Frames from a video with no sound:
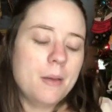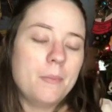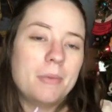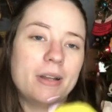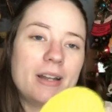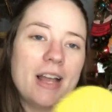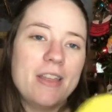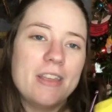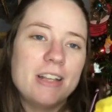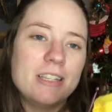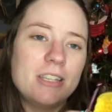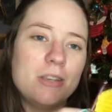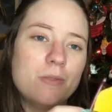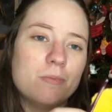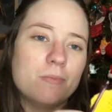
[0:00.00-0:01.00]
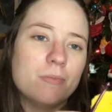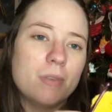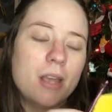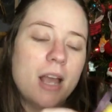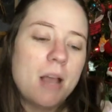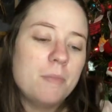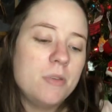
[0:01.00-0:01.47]
But I think it's cute.
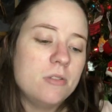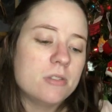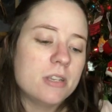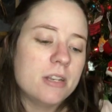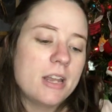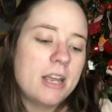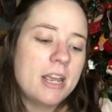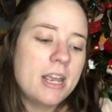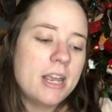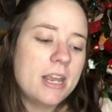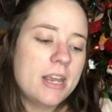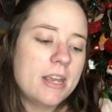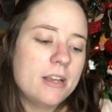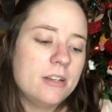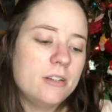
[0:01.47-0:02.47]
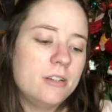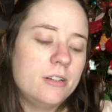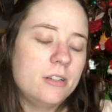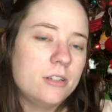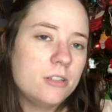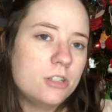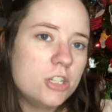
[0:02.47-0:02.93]
I'm using a
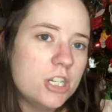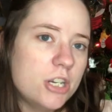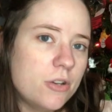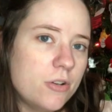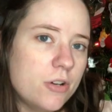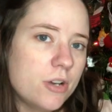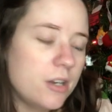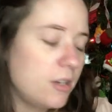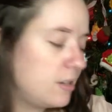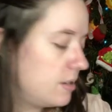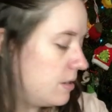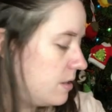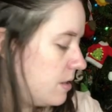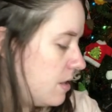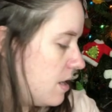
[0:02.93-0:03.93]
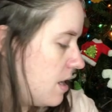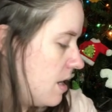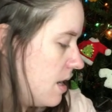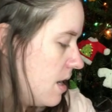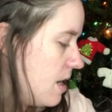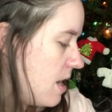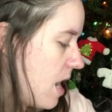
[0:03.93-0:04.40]
G-hook.
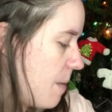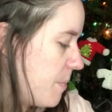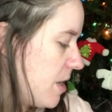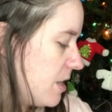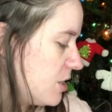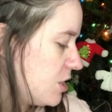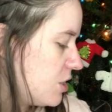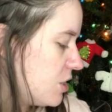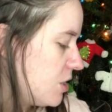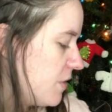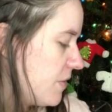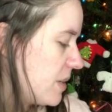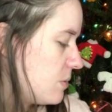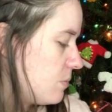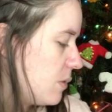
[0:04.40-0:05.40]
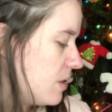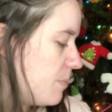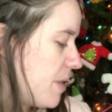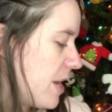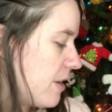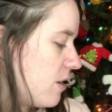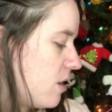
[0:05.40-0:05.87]
I'm not actually sure if that's what the
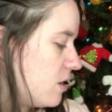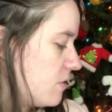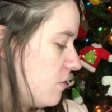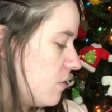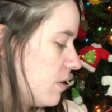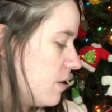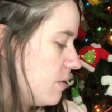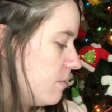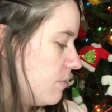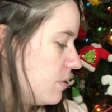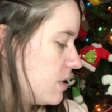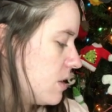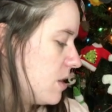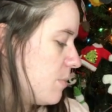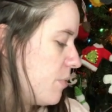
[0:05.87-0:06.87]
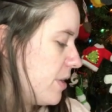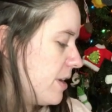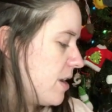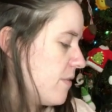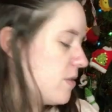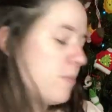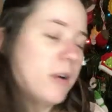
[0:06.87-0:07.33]
pattern calls for, because I only
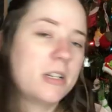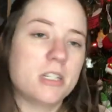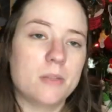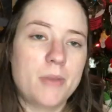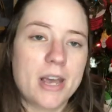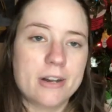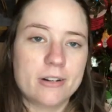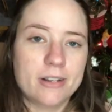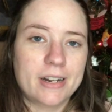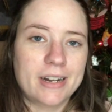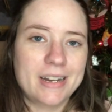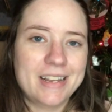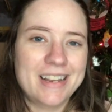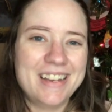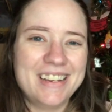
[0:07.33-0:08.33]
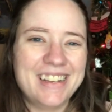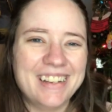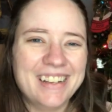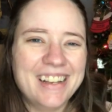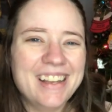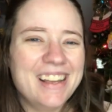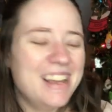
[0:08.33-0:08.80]
printed off the parts of the pattern that I need.
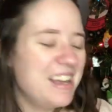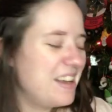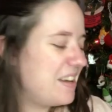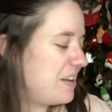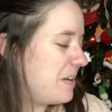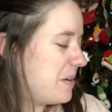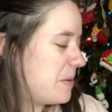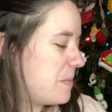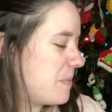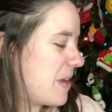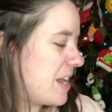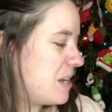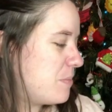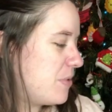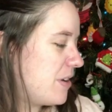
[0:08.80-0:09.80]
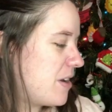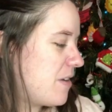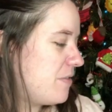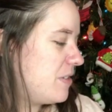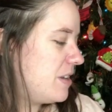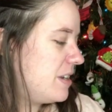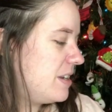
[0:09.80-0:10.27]
I didn't print
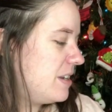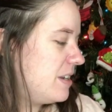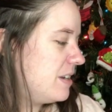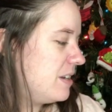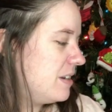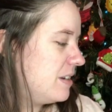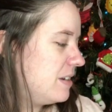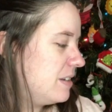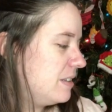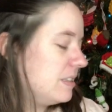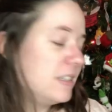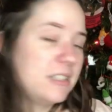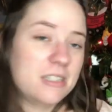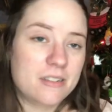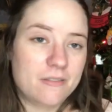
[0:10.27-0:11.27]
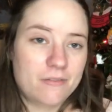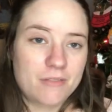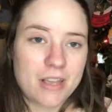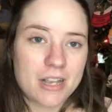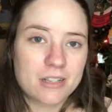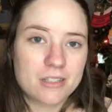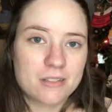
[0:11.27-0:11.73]
off the list of
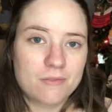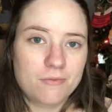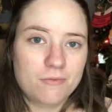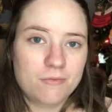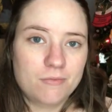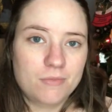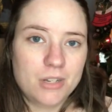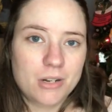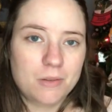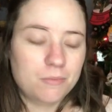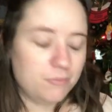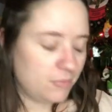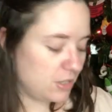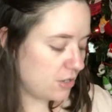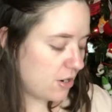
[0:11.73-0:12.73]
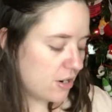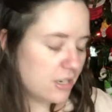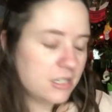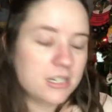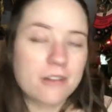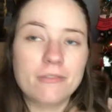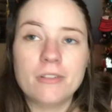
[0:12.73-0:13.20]
things, you know, the yarn
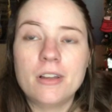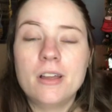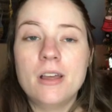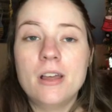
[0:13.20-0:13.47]
and stuff.